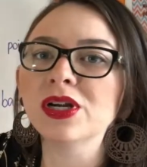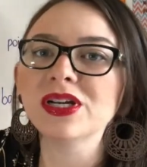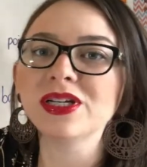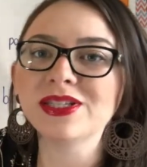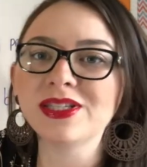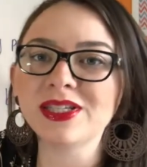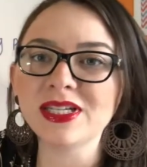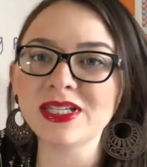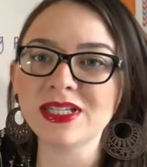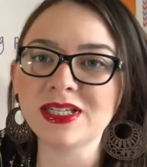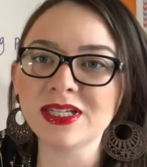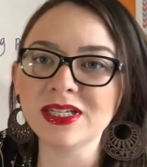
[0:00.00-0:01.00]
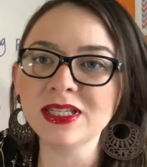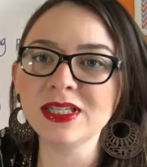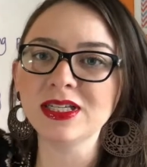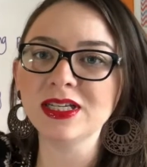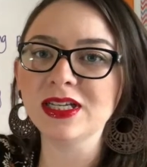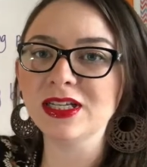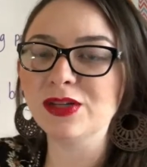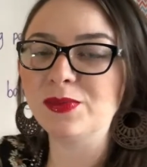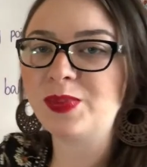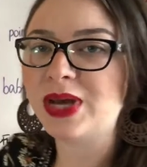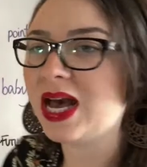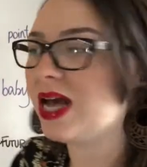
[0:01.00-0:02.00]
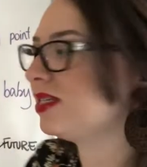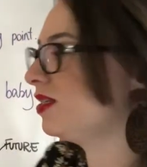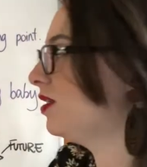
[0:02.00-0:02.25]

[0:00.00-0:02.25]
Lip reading: distant in the past.